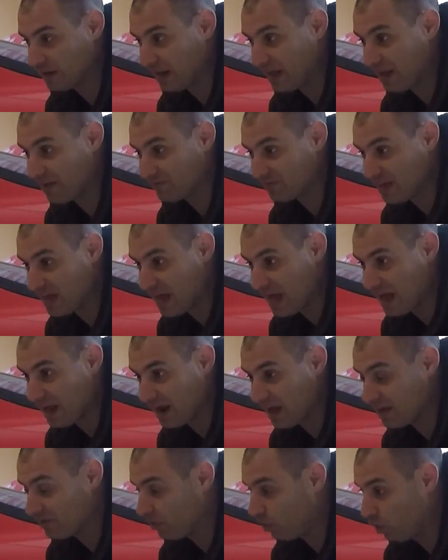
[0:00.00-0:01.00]
I have that.
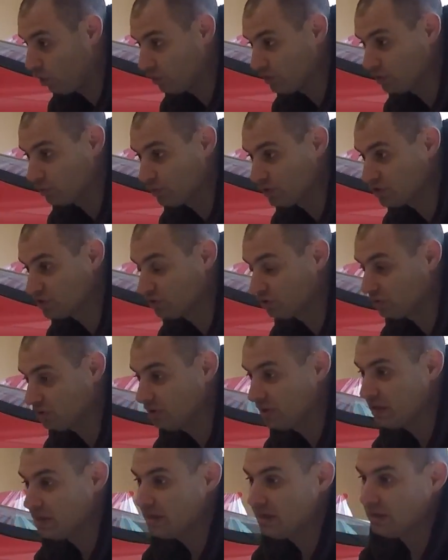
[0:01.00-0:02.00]
I have all the
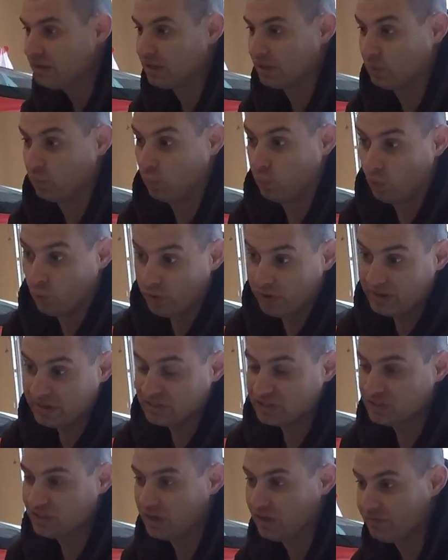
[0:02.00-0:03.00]
original warning
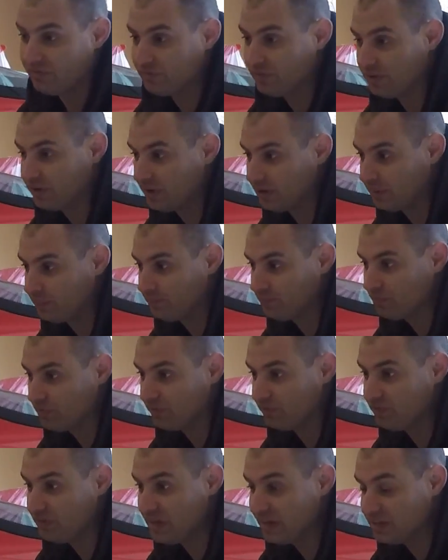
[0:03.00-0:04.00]
stuff, the
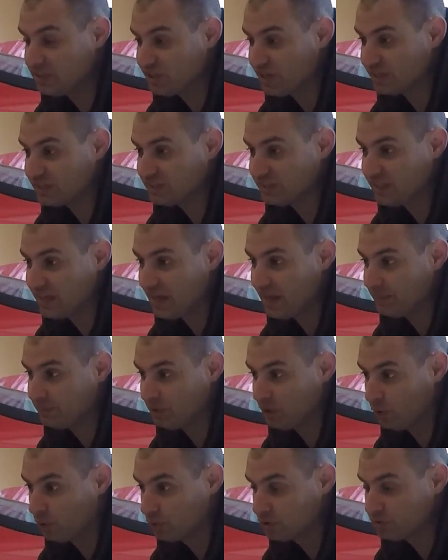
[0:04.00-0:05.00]
VHS tape, the
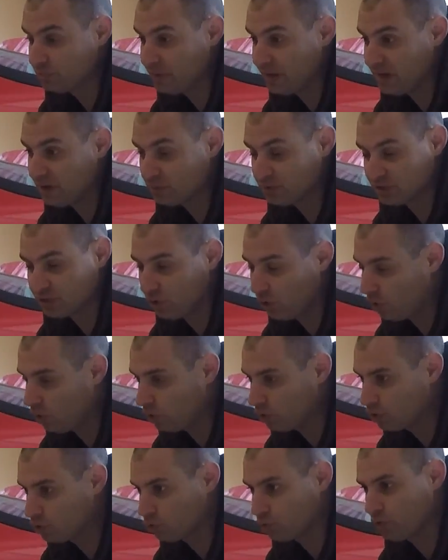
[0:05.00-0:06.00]
owner's manuals. It's
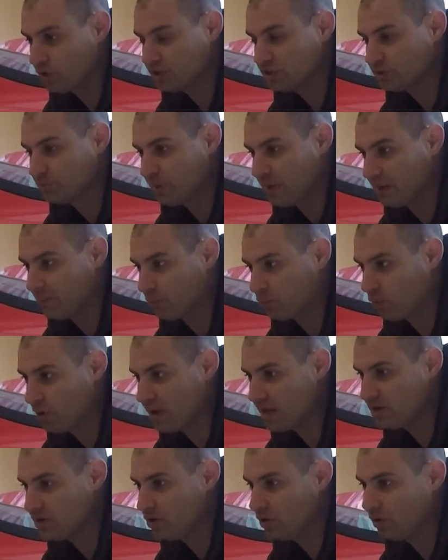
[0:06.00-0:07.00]
all crisp and
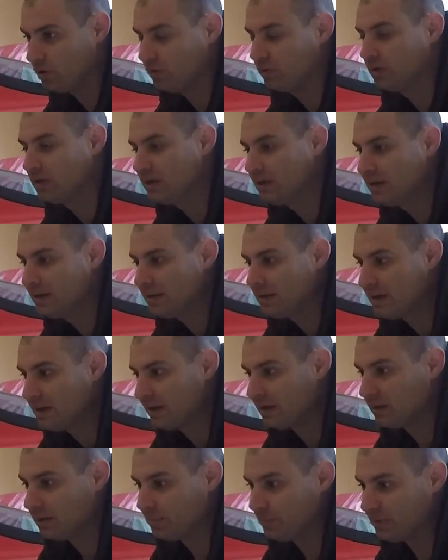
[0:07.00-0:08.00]
brand new
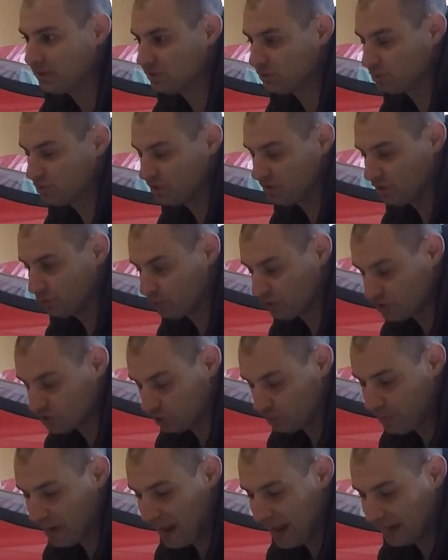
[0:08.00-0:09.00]
because it was in the original
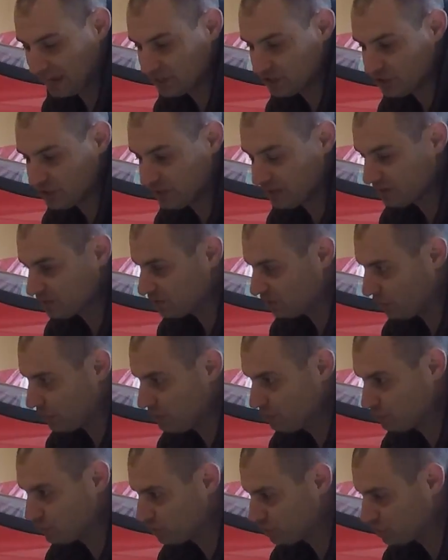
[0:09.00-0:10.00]
packaging. So he
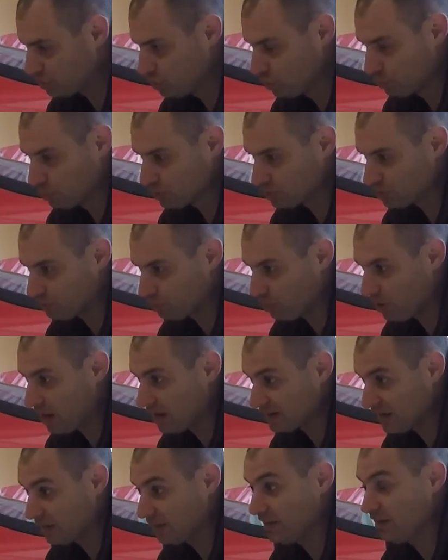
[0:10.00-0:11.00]
was just super
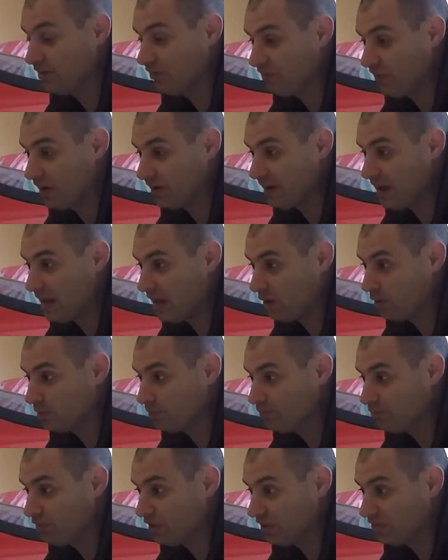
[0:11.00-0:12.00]
surprised. I later found
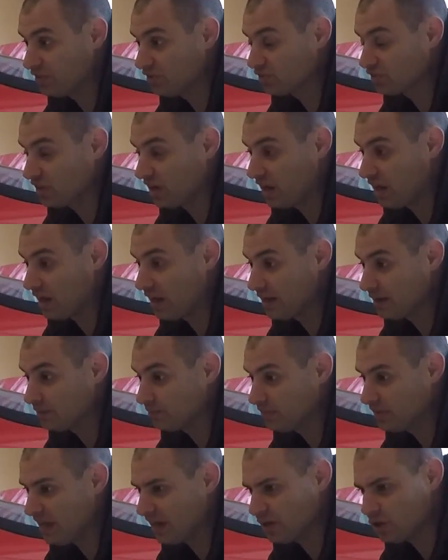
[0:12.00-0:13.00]
out that this guy,
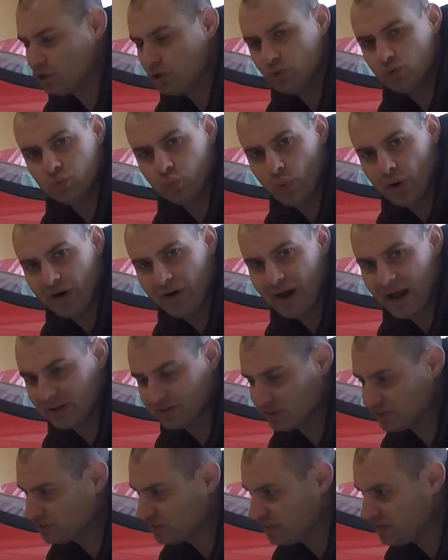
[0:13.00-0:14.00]
he had a huge warehouse,
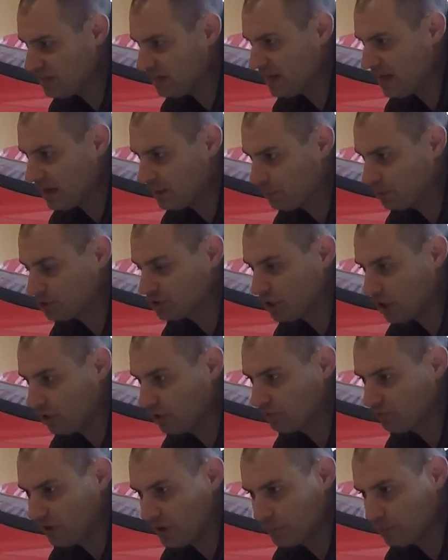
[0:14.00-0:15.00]
and he said he had a bunch of other
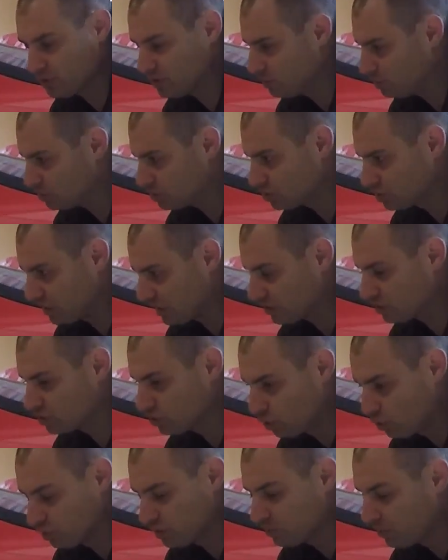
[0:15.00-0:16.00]
Vipers. He had
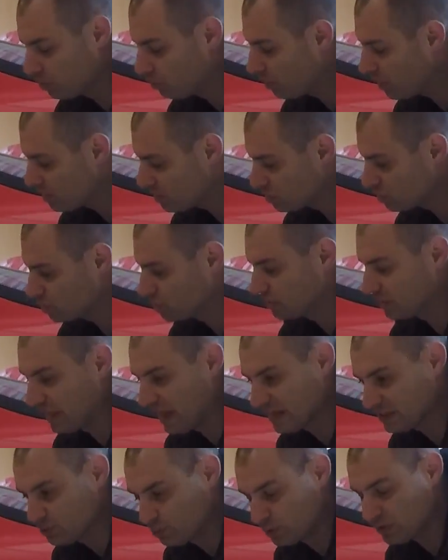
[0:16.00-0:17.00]
sold them already. This was the
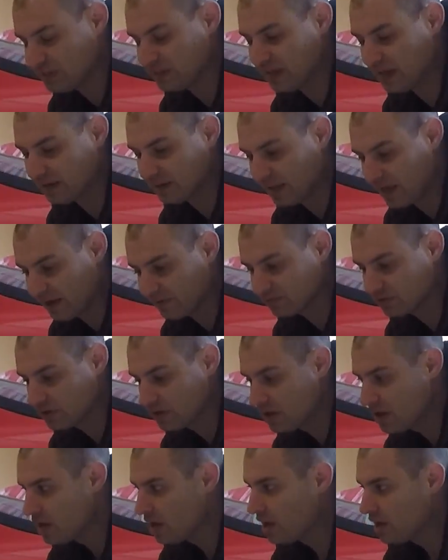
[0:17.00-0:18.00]
last one he had left.
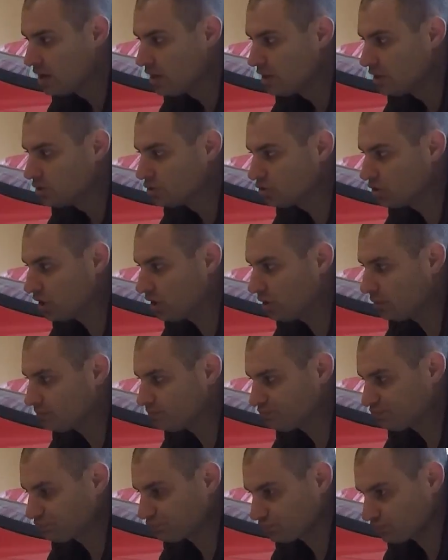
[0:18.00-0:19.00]
So
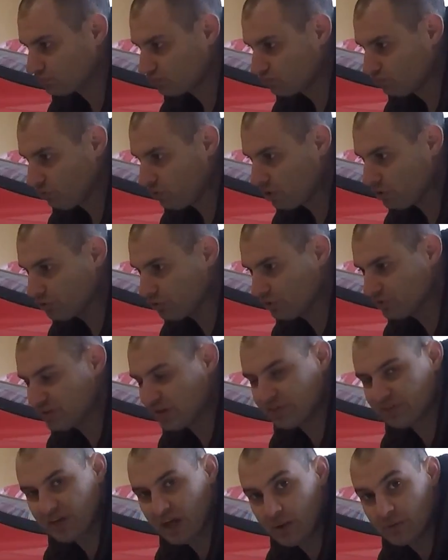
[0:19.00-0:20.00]
it turns
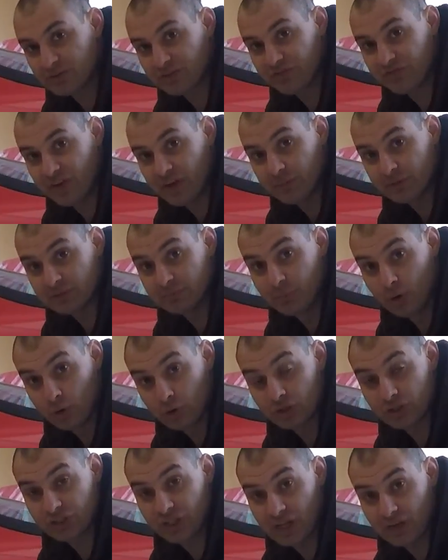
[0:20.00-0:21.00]
out the guy was a famous
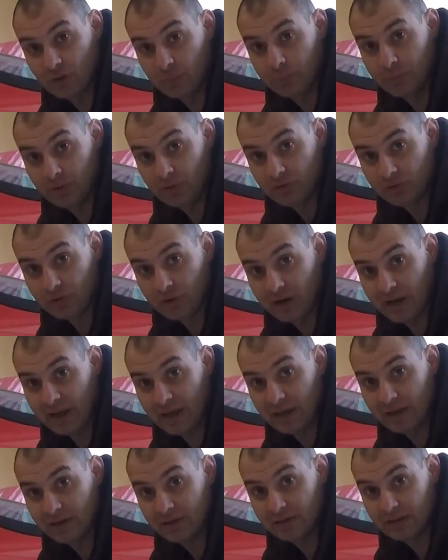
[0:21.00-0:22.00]
motorcycle builder,
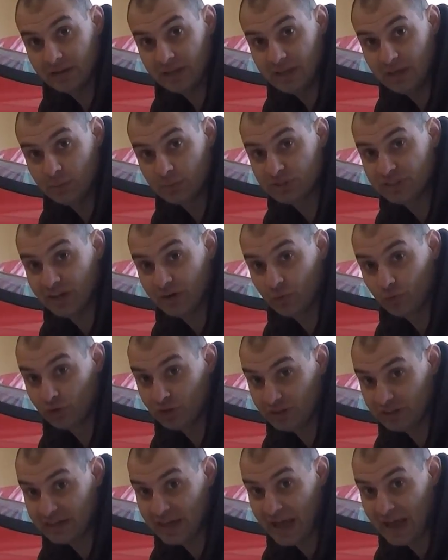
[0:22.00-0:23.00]
and he was getting
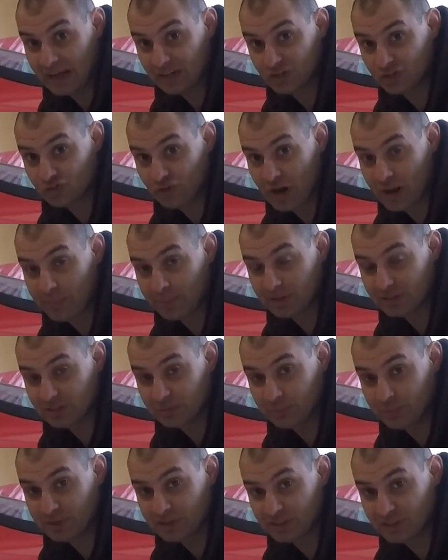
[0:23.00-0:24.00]
really cash strapped because the
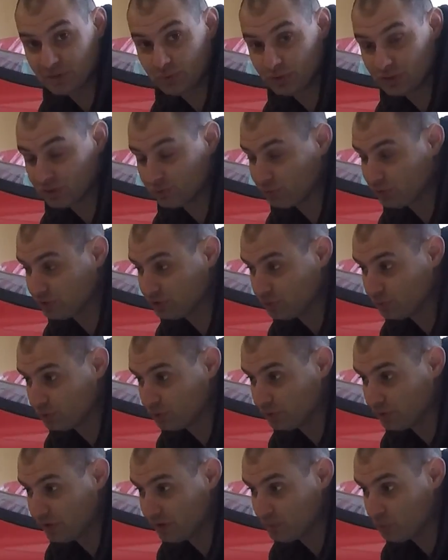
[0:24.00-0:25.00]
business wasn't really doing
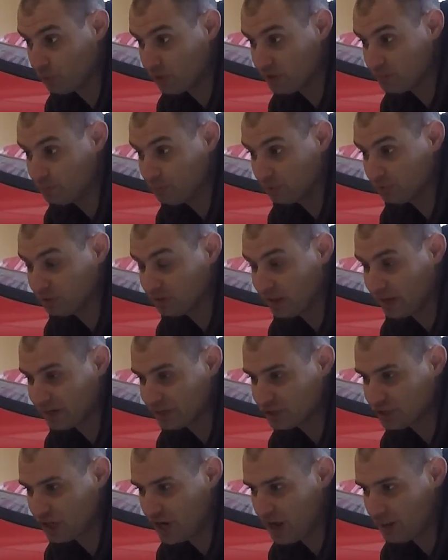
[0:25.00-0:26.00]
good anymore. He built a lot of
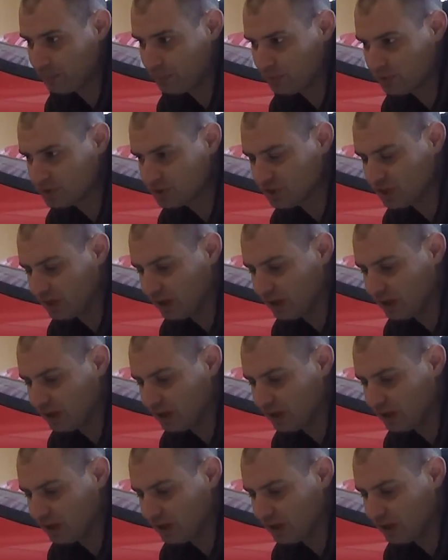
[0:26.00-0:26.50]
choppers.